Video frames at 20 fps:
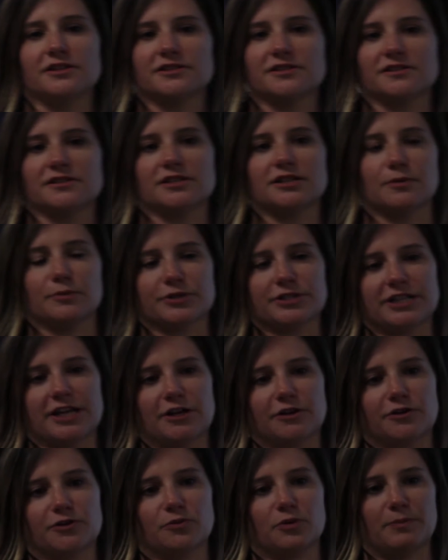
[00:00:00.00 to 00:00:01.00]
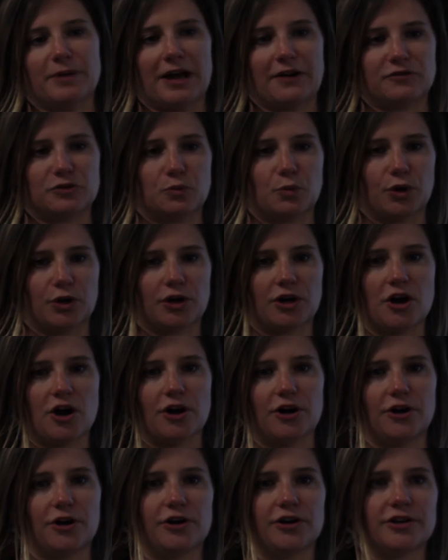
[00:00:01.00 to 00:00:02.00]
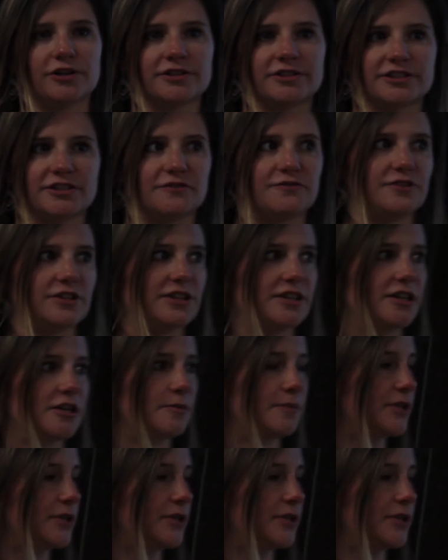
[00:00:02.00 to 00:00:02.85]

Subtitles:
this is the double standard. Women have to work harder to fit the